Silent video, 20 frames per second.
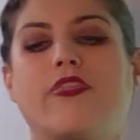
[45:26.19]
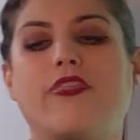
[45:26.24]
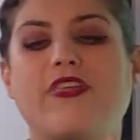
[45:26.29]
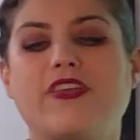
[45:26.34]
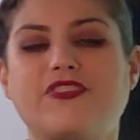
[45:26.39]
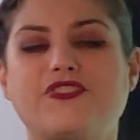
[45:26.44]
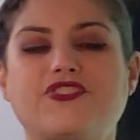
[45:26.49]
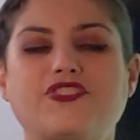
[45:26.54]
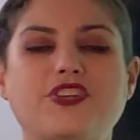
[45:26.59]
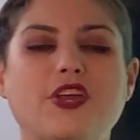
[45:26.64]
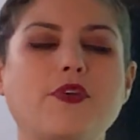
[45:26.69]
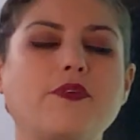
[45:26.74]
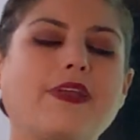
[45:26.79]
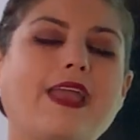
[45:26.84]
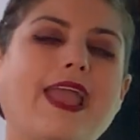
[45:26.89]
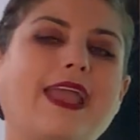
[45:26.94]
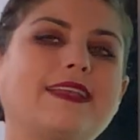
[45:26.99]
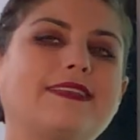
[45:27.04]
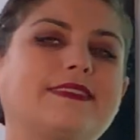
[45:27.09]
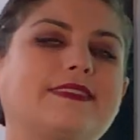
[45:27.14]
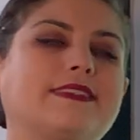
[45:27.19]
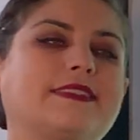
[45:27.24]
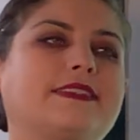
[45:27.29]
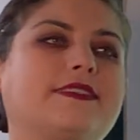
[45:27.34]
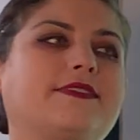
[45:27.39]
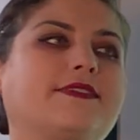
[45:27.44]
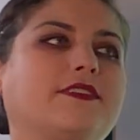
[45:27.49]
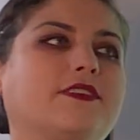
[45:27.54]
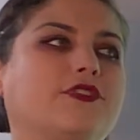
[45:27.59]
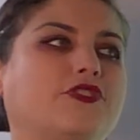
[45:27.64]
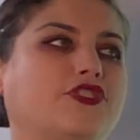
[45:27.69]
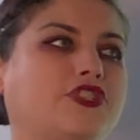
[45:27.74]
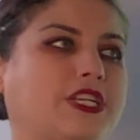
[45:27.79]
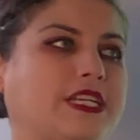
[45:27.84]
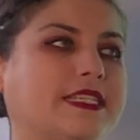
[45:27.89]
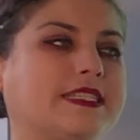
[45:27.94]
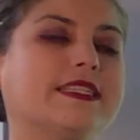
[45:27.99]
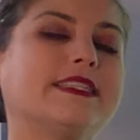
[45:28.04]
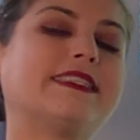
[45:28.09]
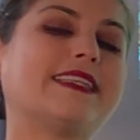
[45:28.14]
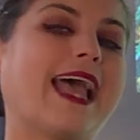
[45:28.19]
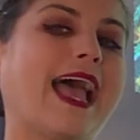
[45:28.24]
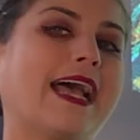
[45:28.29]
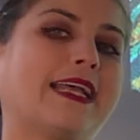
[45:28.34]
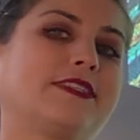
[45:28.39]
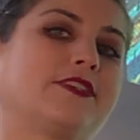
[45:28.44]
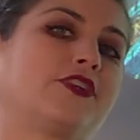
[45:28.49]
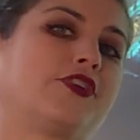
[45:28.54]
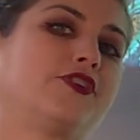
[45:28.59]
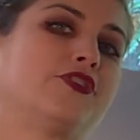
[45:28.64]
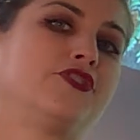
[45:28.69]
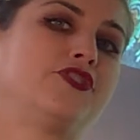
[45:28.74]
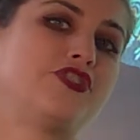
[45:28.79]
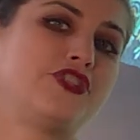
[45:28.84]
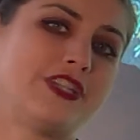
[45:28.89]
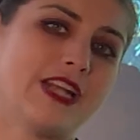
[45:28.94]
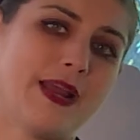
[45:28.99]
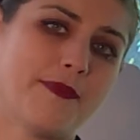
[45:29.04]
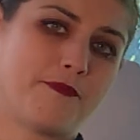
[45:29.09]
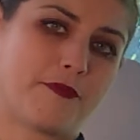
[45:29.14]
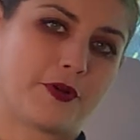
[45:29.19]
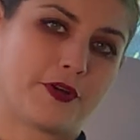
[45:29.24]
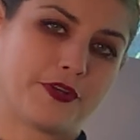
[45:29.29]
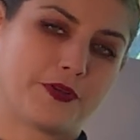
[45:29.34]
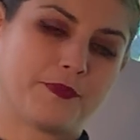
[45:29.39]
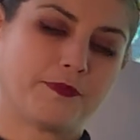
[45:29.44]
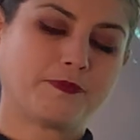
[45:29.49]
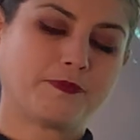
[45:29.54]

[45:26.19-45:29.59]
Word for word: that showcases Jesus as a good shepherd.